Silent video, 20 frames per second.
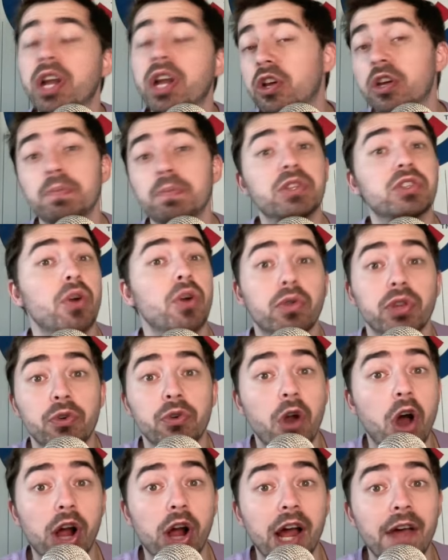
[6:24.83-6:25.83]
I could be totally
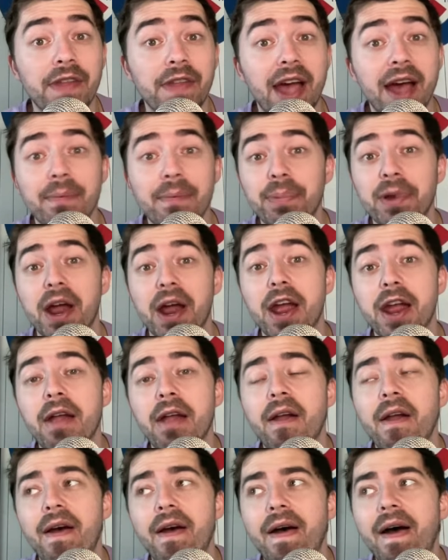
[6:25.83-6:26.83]
wrong on that, but I
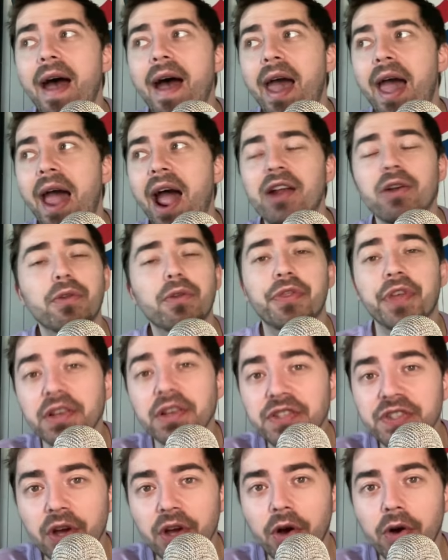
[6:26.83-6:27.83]
I don't think
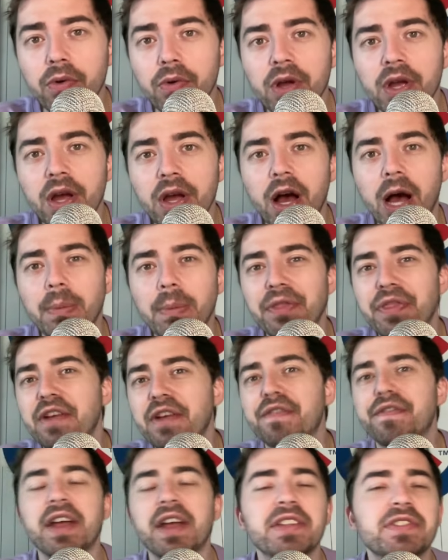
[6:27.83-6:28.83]
so. Um, I think
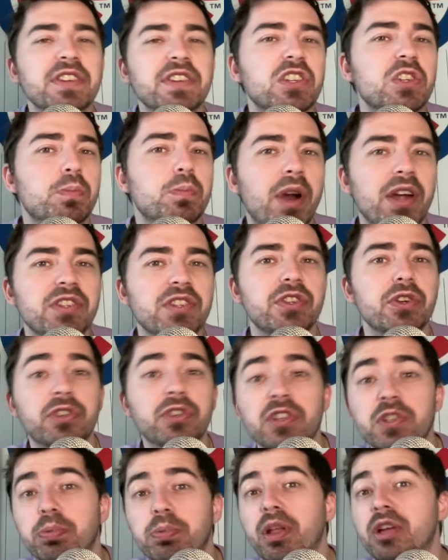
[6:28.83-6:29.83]
fans express their
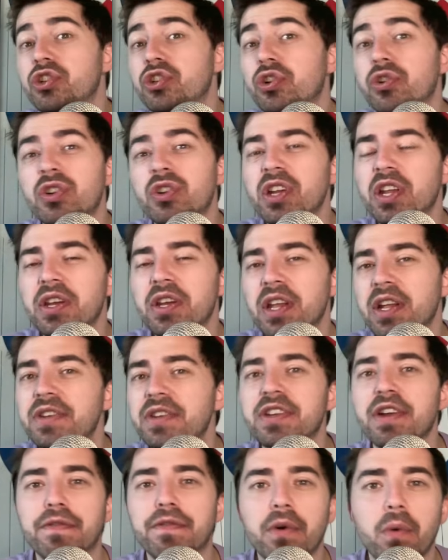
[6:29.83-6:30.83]
displeasure in, in, in
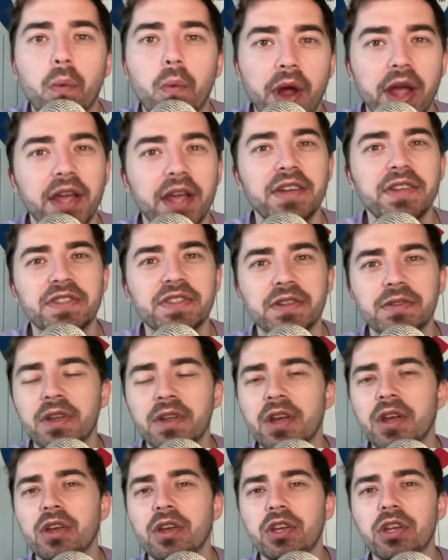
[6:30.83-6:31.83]
different ways. And,
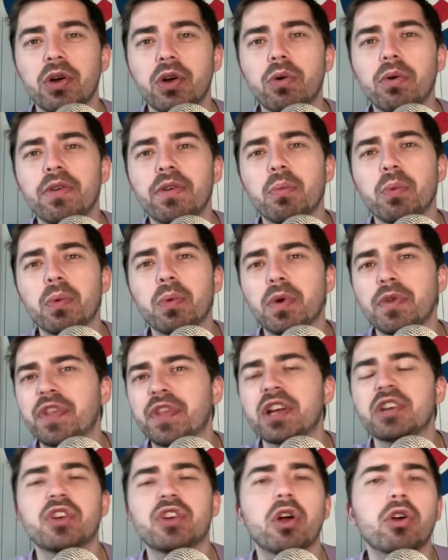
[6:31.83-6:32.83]
you know, when, when,
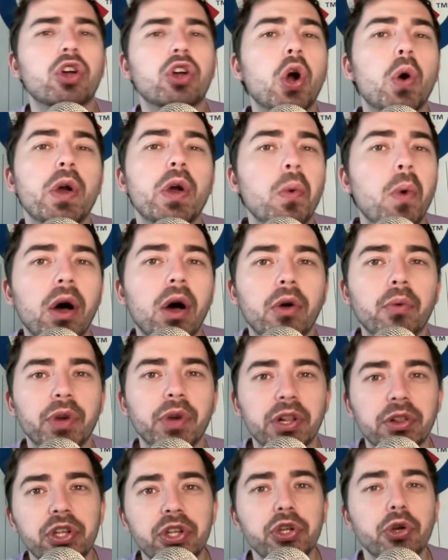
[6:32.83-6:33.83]
things aren't going well at
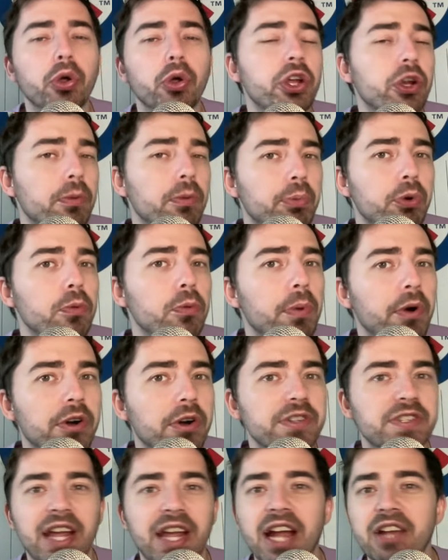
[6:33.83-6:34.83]
Wrigley, you'll hear boo
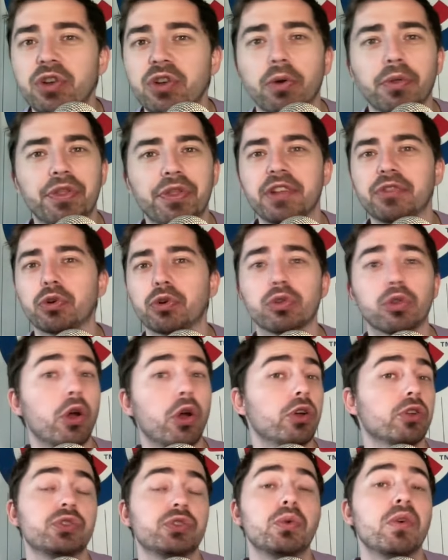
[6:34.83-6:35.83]
birds. Like, I don't think they're
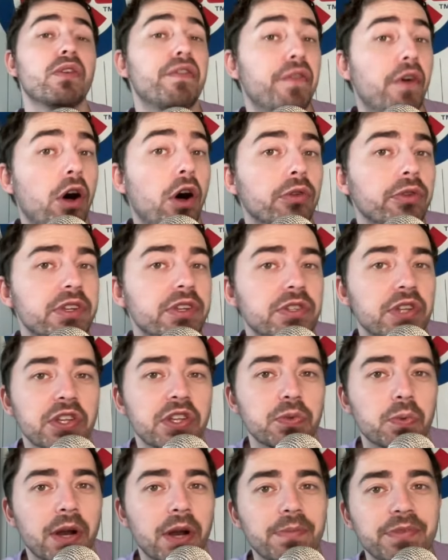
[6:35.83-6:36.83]
loyal to a fault, is,
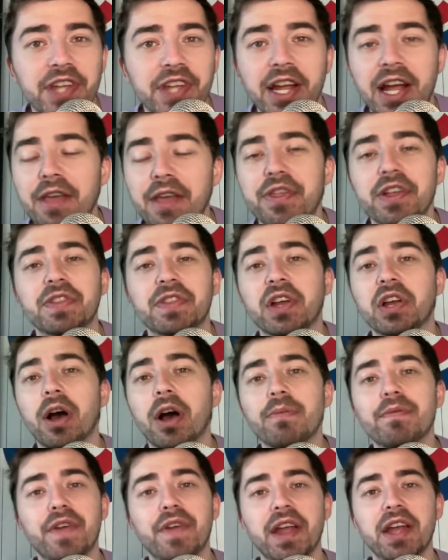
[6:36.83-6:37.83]
is what I'm saying. I think the
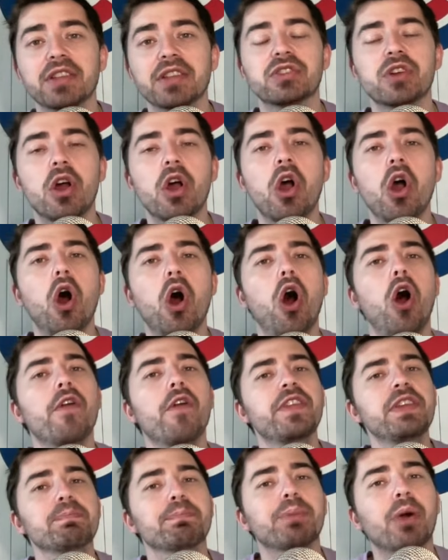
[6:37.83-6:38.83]
Cub fans are
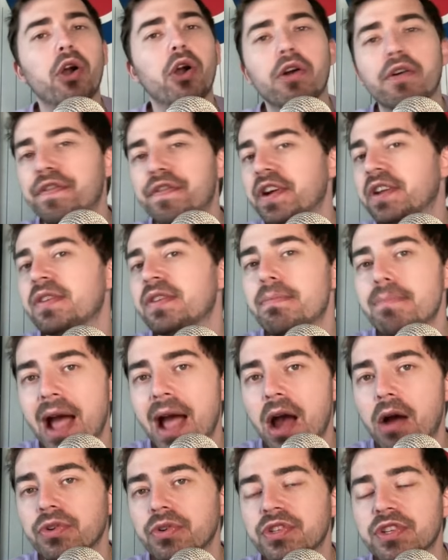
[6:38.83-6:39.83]
the perfect
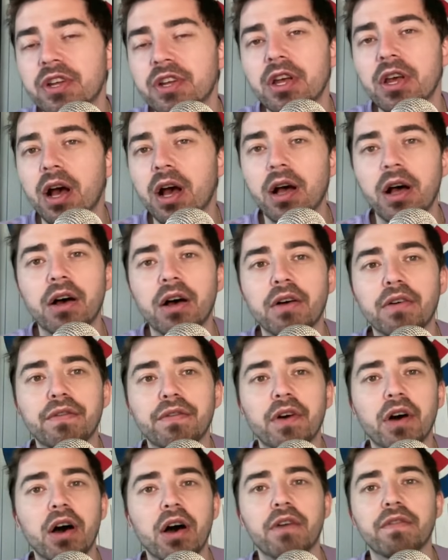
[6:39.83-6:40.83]
amount of
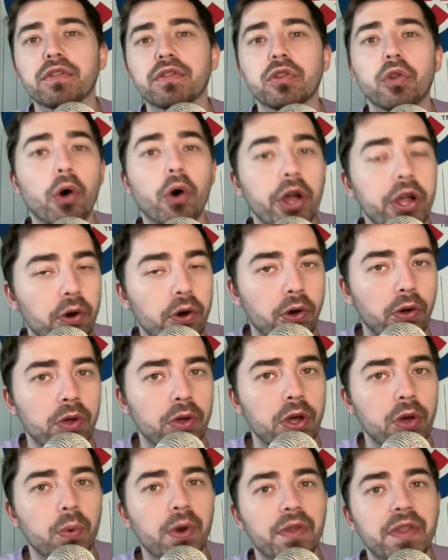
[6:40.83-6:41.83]
of loyal
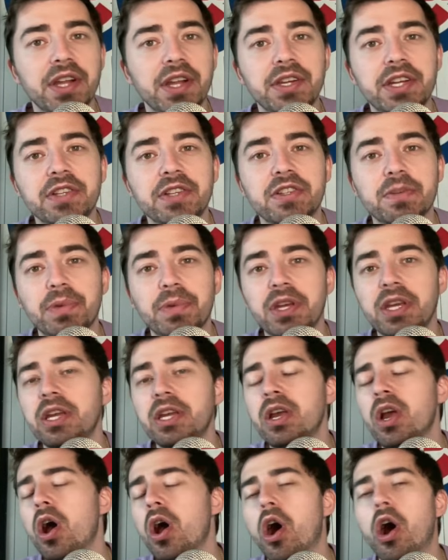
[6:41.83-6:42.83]
when they need to
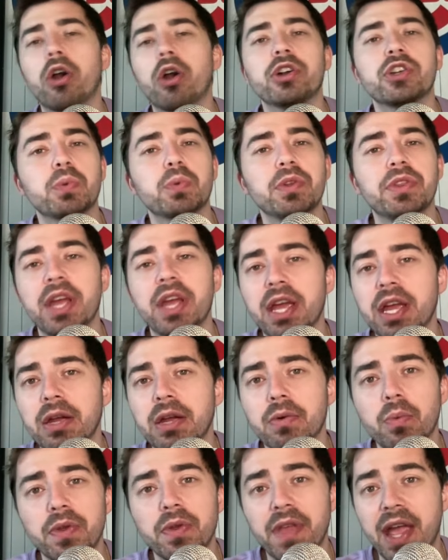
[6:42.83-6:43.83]
be, harsh when they
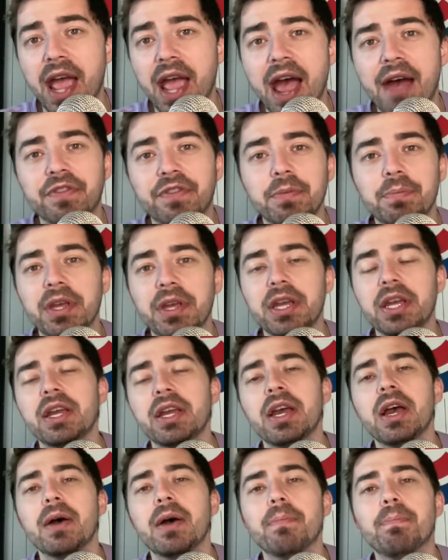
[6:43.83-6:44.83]
when they have to be.
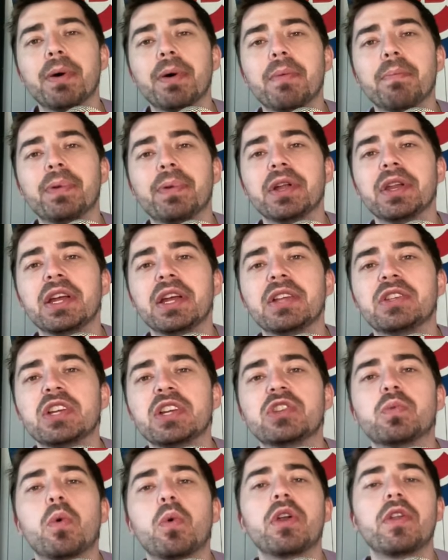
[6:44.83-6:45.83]
But but it,
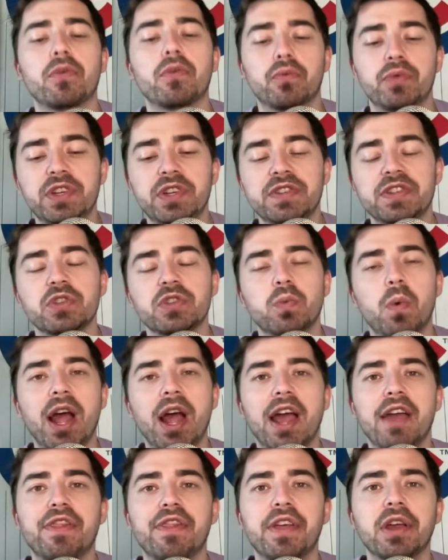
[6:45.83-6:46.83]
it's one of the reasons
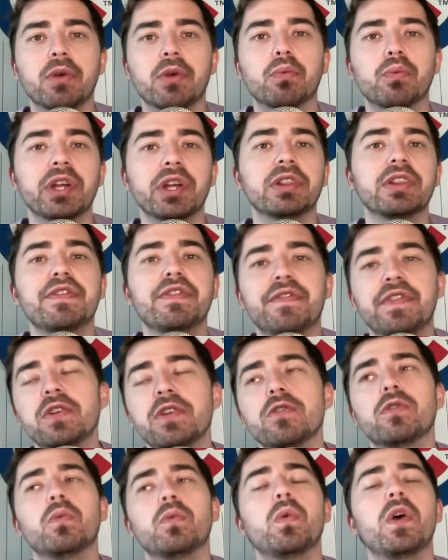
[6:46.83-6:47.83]
why I think Wrigley
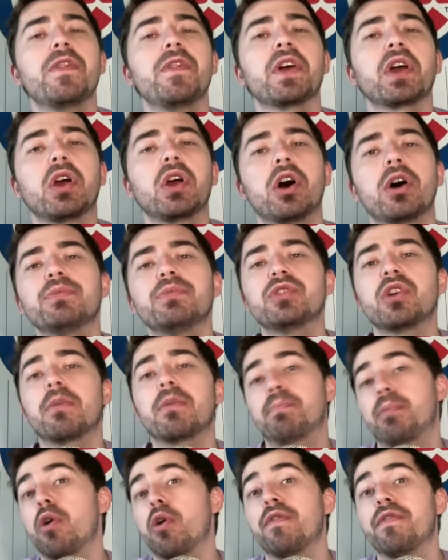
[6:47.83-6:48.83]
Field and the Cubs are a
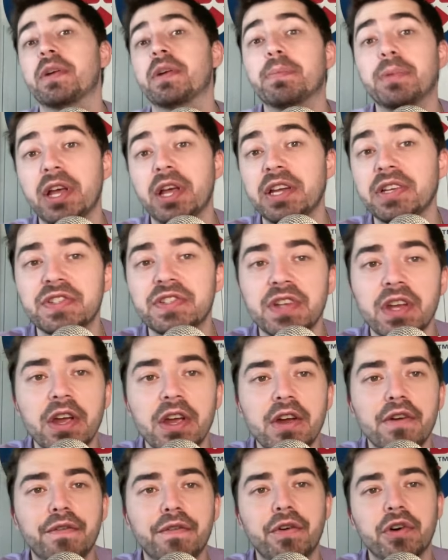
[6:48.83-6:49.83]
perfect place
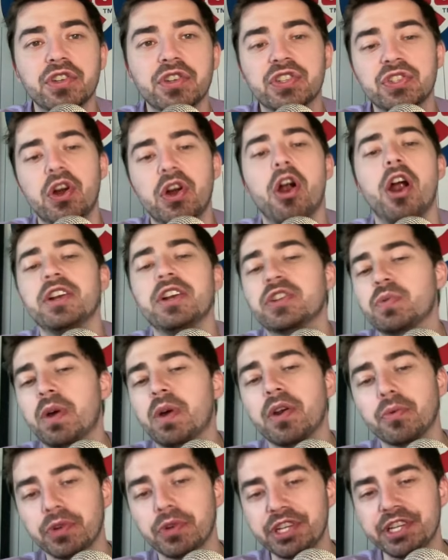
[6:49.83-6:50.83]
for a star. I just want
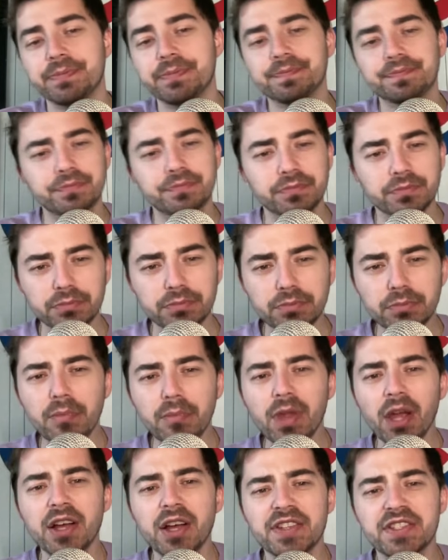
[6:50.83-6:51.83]
to read
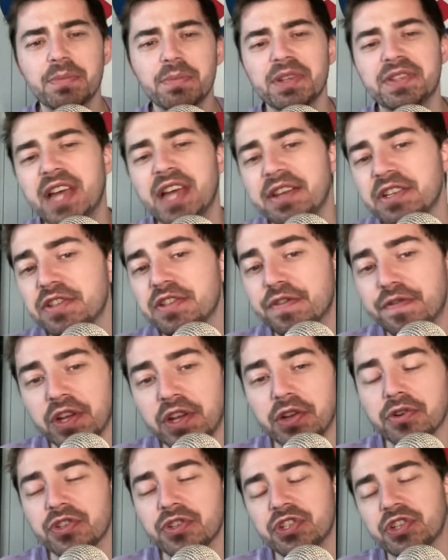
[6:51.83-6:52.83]
uh, some attendance
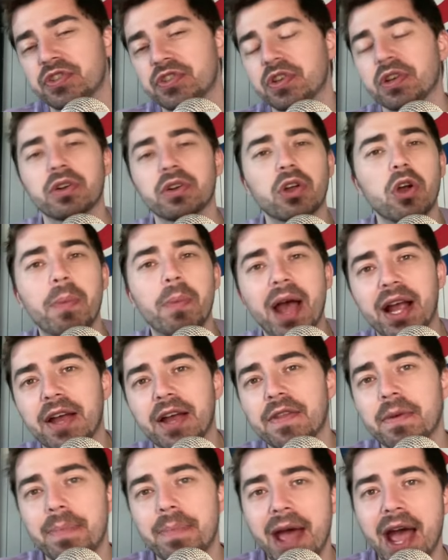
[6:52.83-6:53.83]
figures just to go back
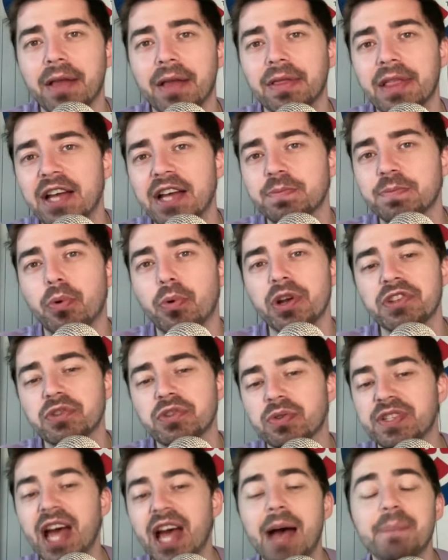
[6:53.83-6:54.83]
on the back last point. So
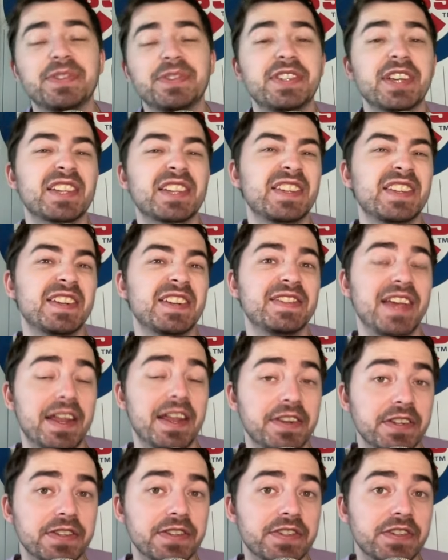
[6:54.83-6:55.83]
top six in
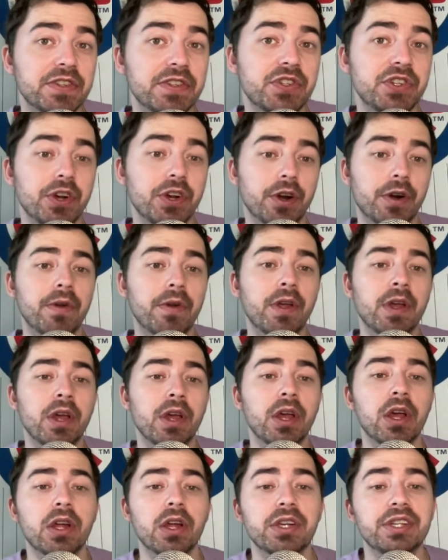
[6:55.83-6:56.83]
attendance this year,
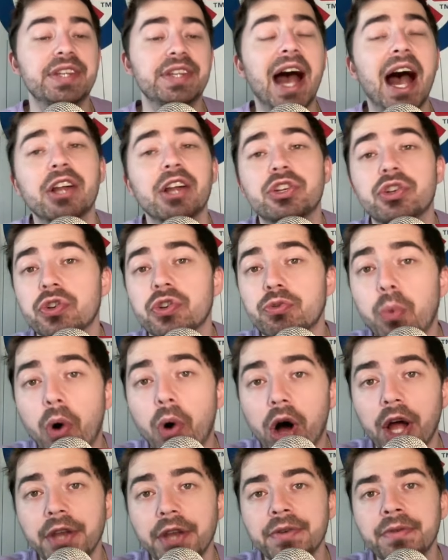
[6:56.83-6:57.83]
Dodgers
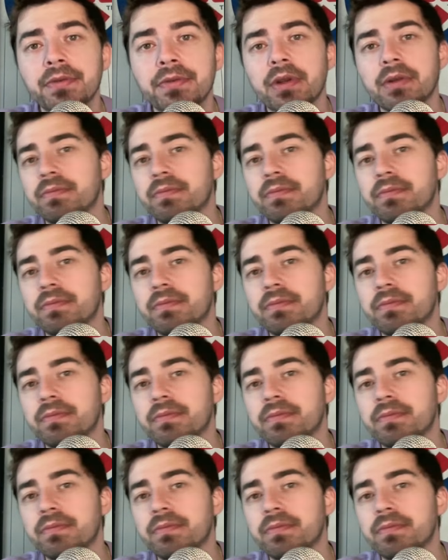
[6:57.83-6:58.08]
one.